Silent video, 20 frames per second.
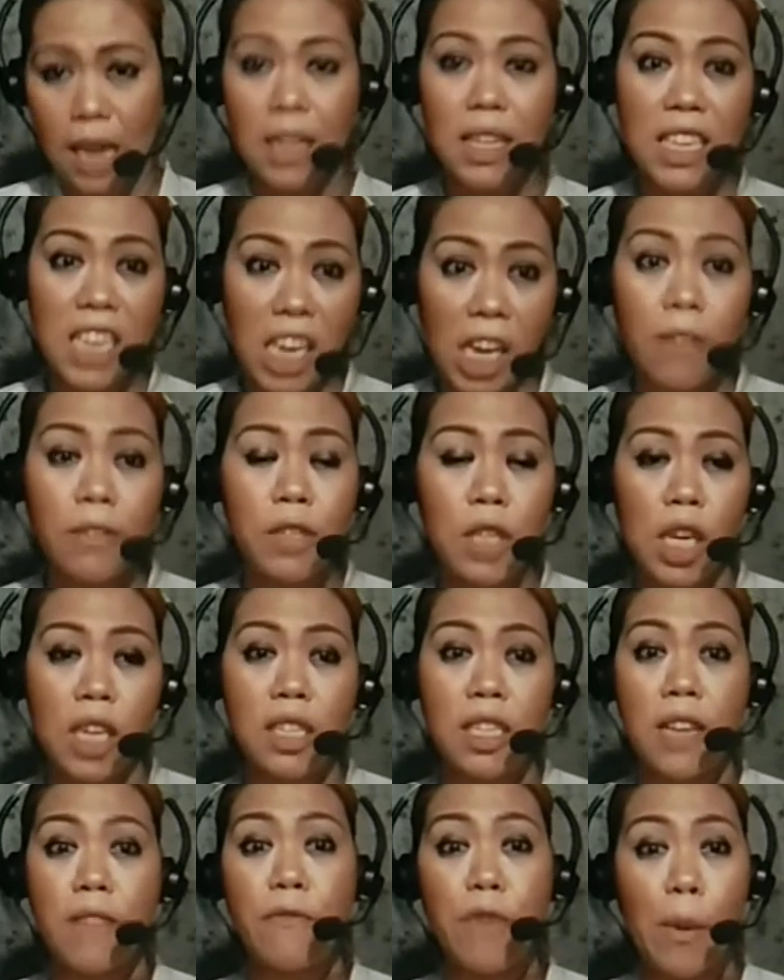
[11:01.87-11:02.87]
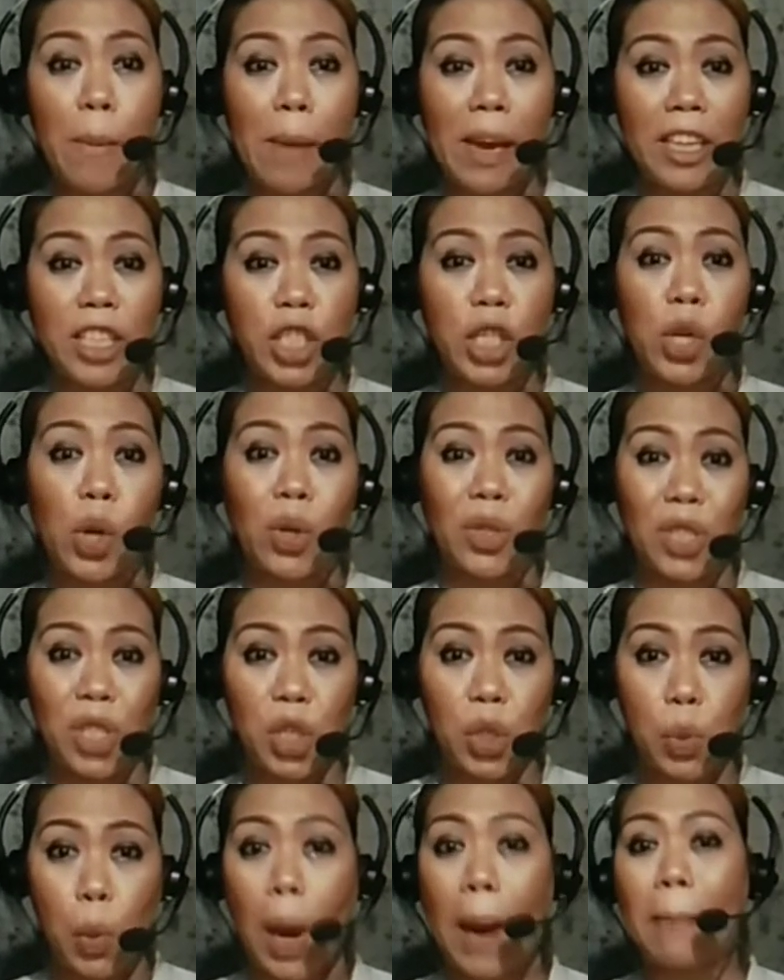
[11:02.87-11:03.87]
It gives us information or
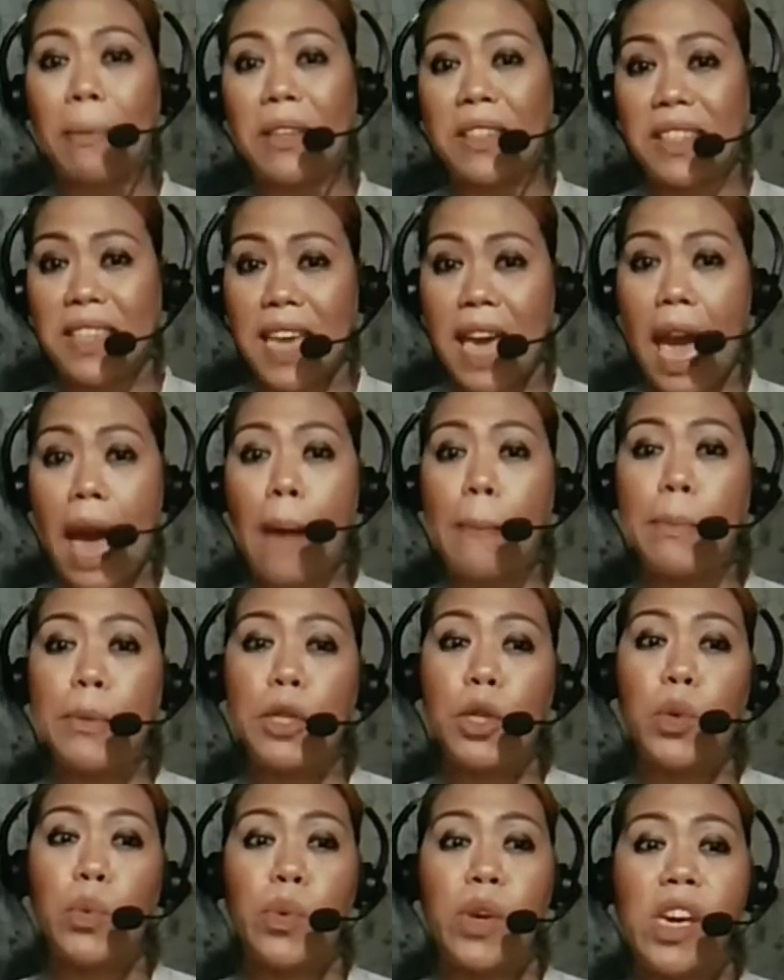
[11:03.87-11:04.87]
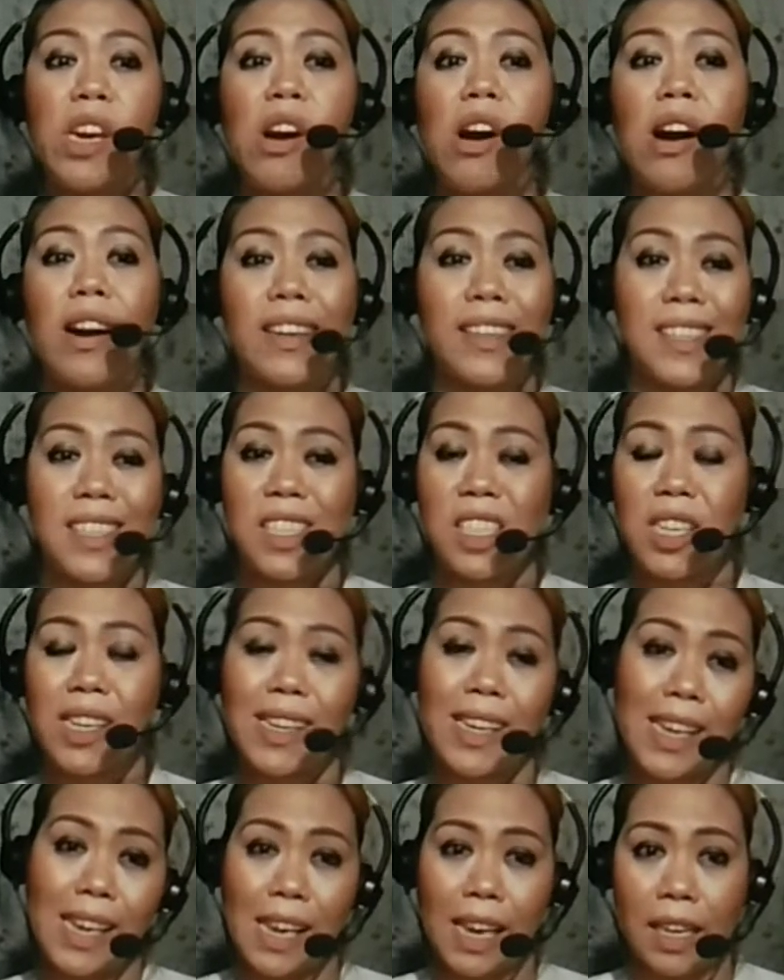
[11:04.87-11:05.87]
describes the sample we are
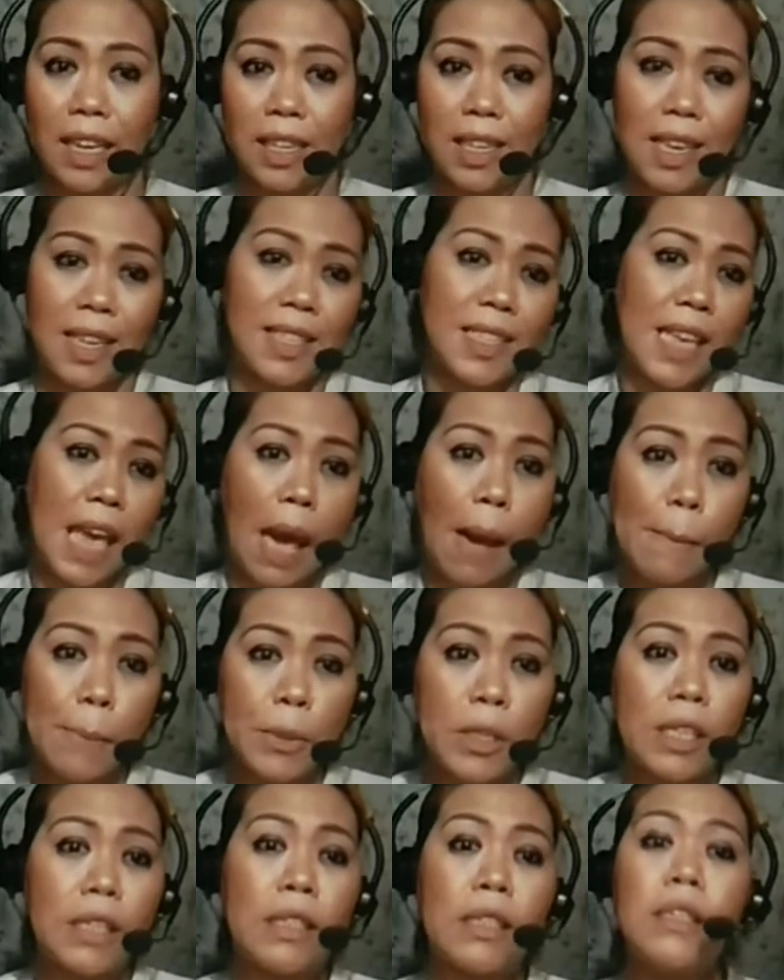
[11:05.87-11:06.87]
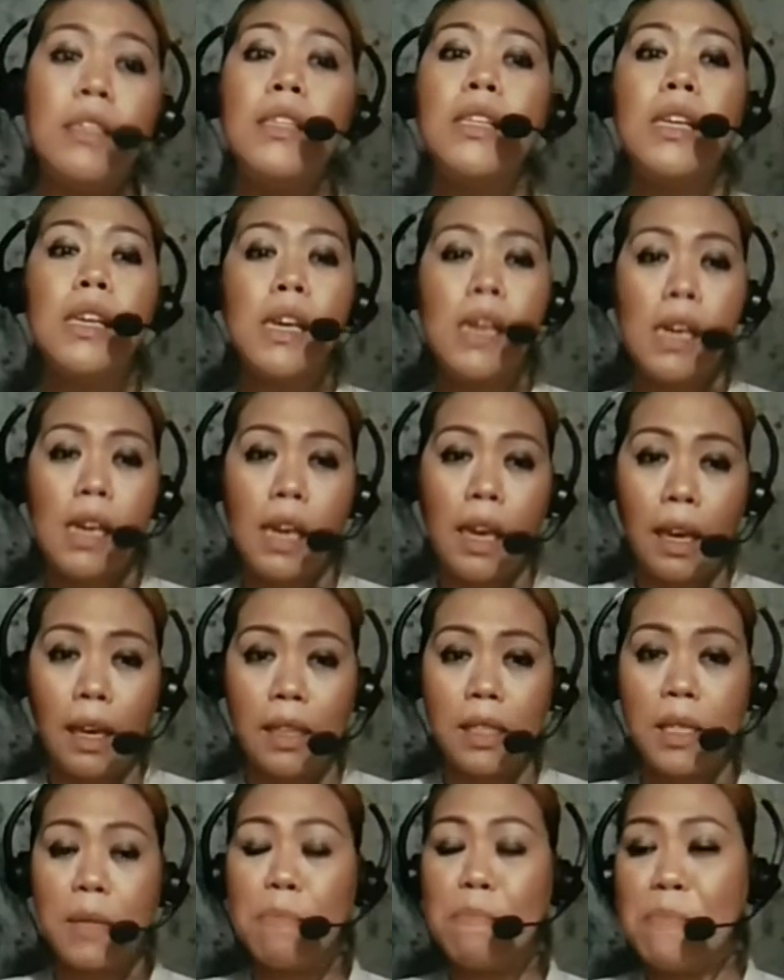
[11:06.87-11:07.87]
studying. The example
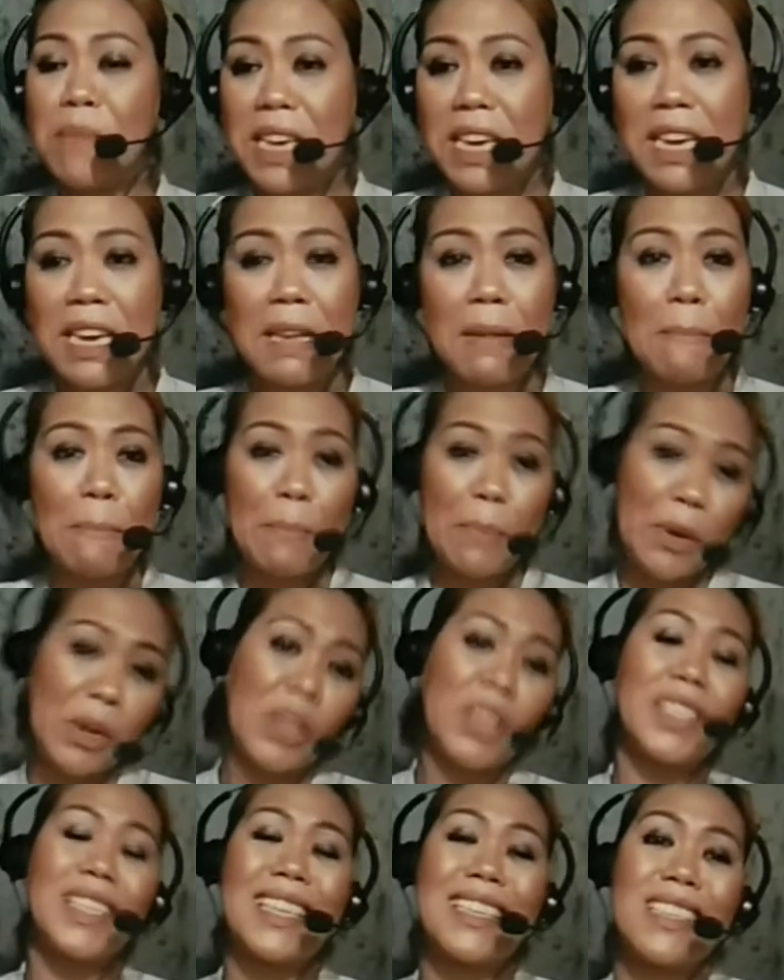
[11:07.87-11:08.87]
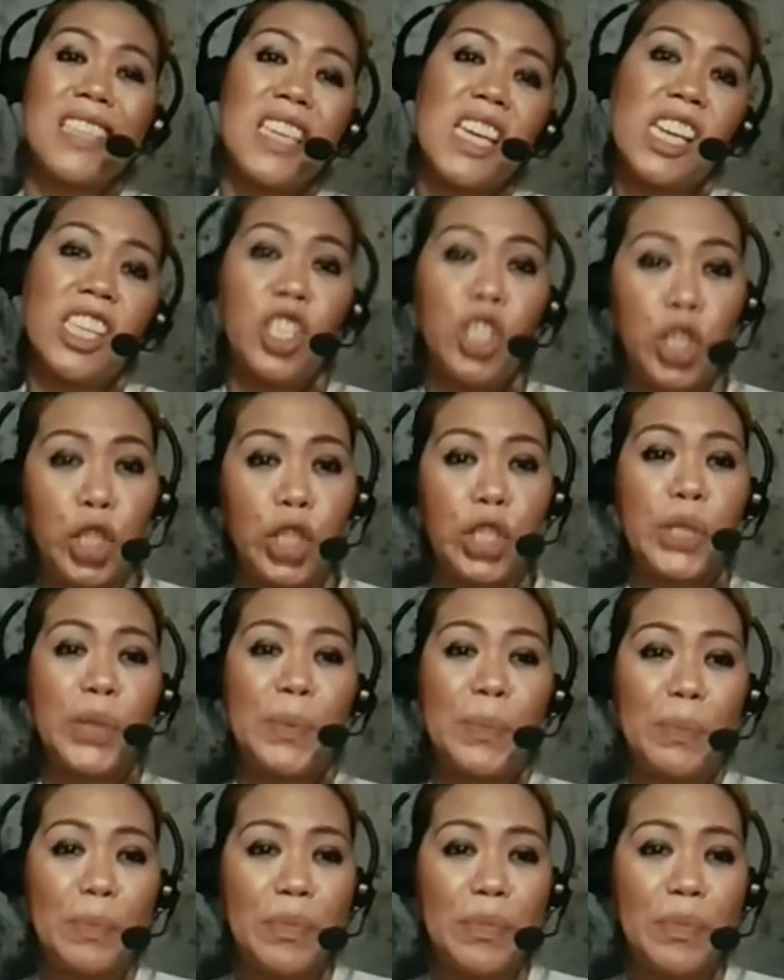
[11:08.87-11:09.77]
is mean percentage.